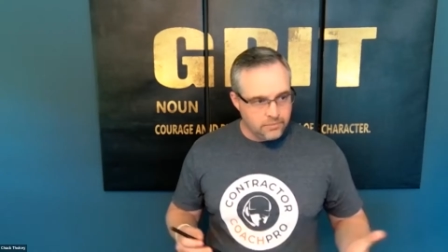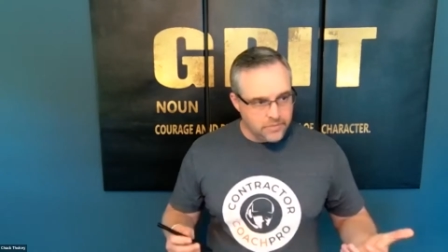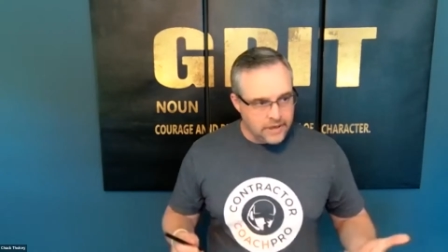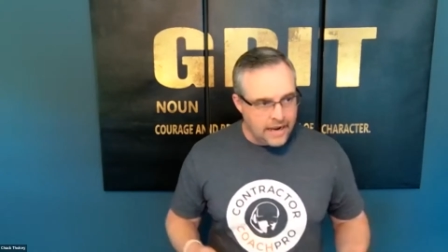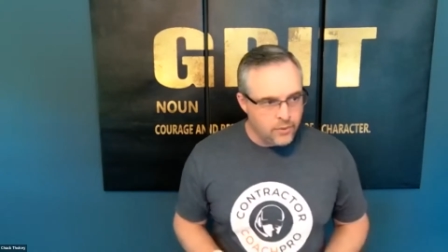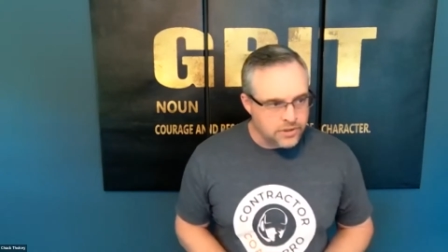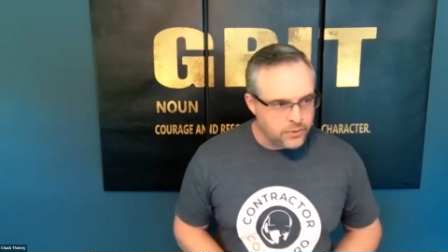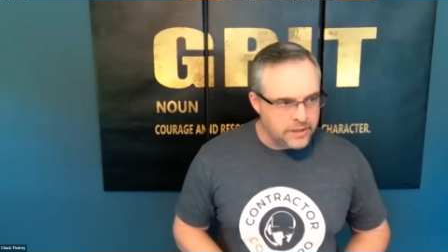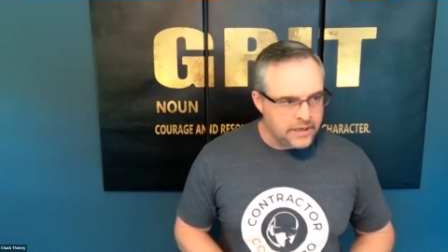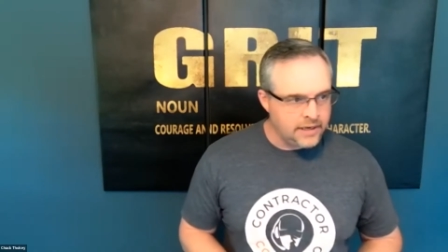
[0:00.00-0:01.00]
now once
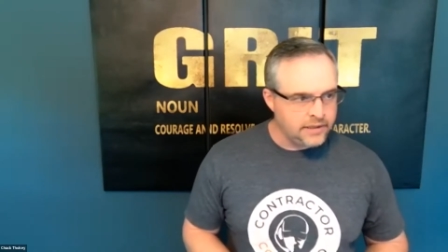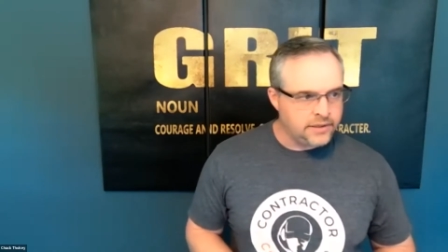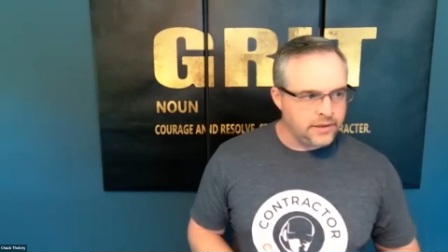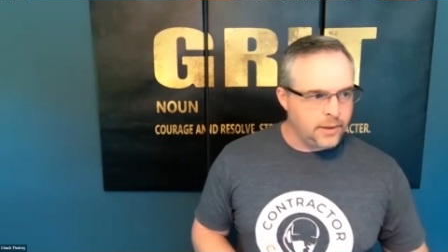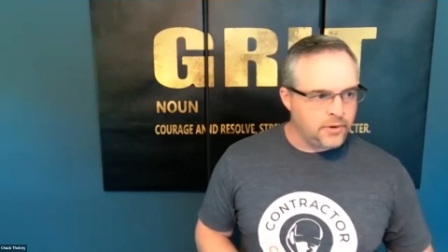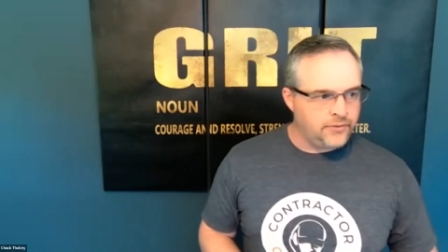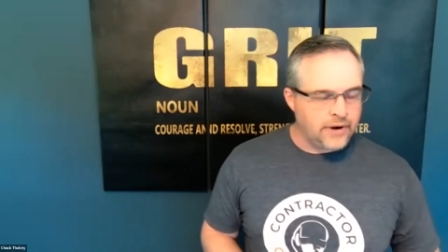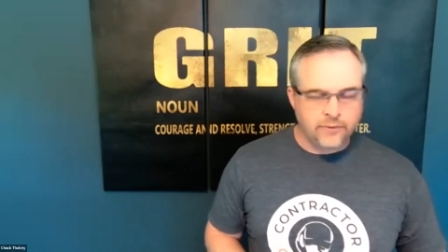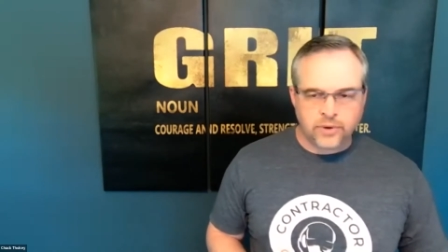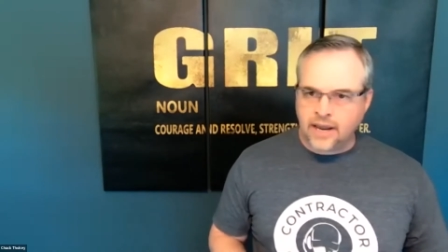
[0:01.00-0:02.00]
we get into number
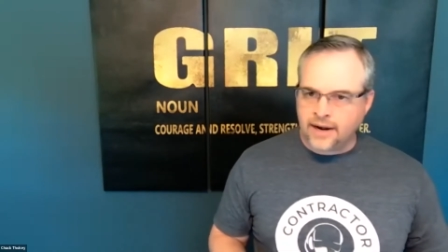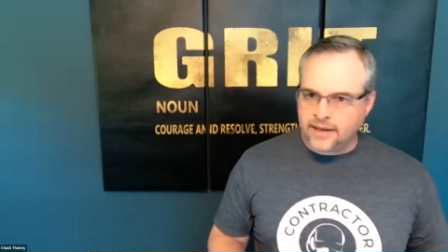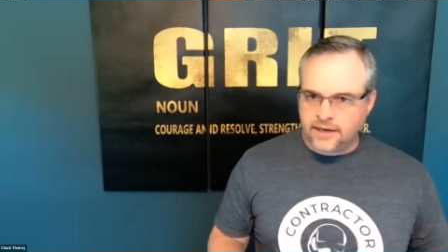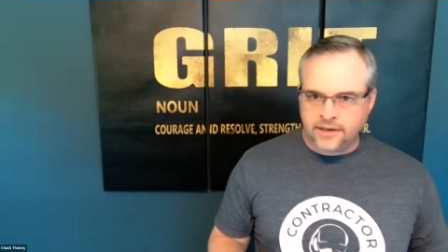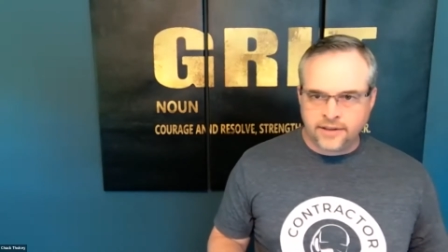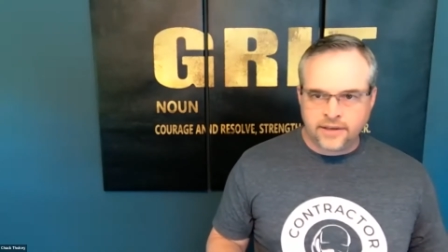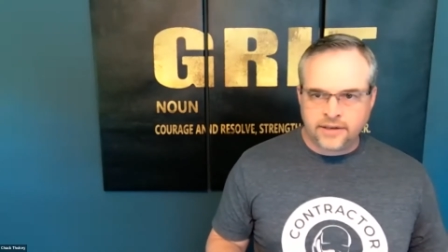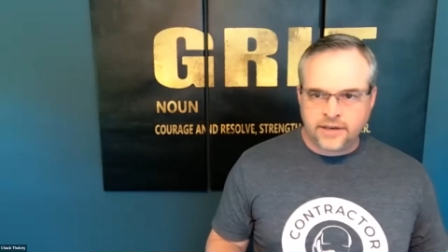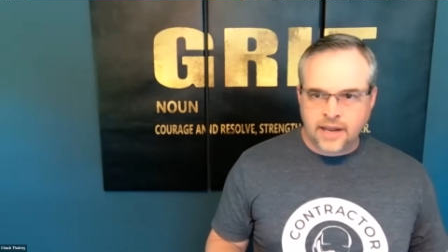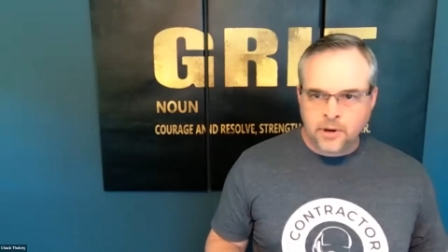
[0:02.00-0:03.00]
5, we got to get into the
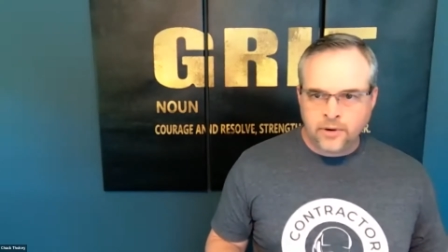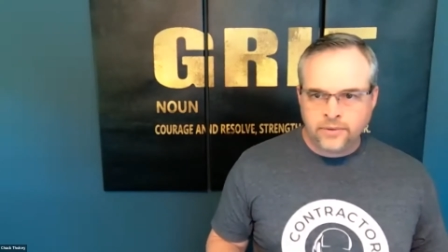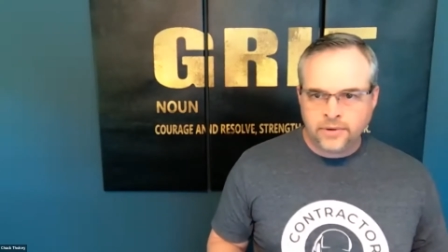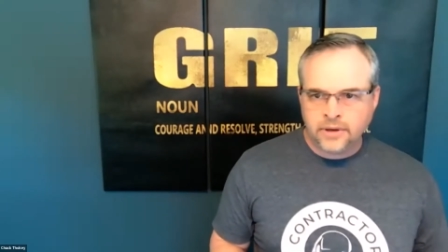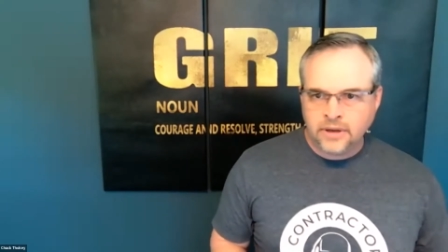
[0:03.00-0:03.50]
demo.